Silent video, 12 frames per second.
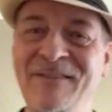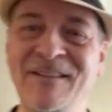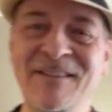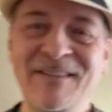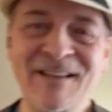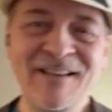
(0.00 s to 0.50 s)

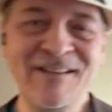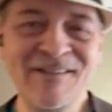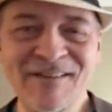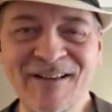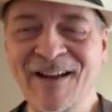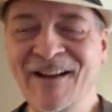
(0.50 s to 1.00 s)
Just thinking
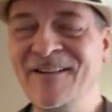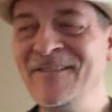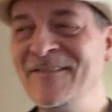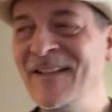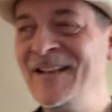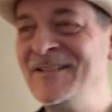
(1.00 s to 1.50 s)
they're tired
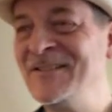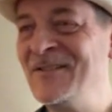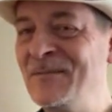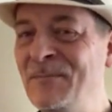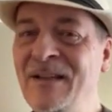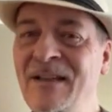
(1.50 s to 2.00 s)
of that joke.
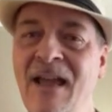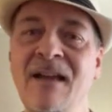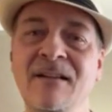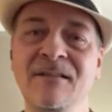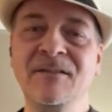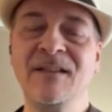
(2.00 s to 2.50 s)
But yeah,
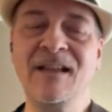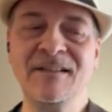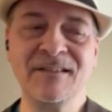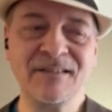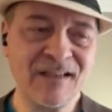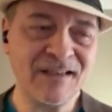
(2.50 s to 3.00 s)
so
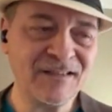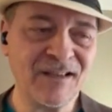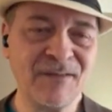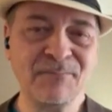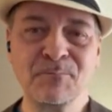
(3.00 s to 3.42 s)
that's it.